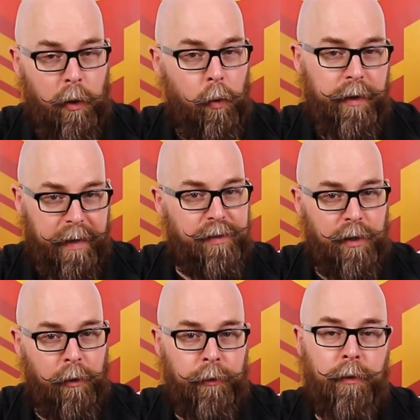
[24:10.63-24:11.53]

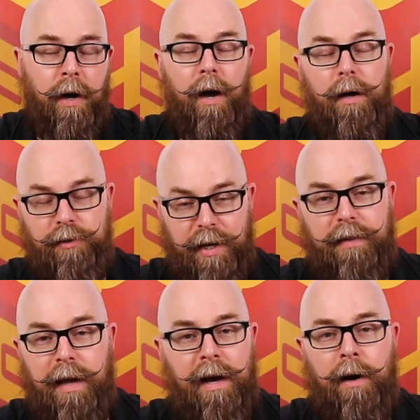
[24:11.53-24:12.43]
Kickstarter,
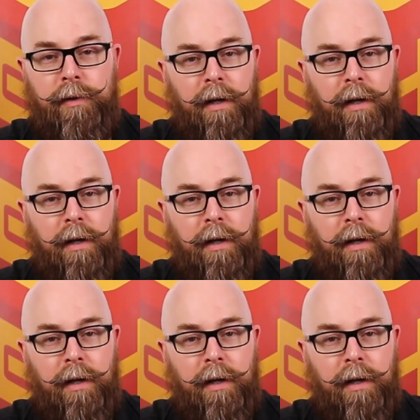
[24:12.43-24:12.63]
check that out.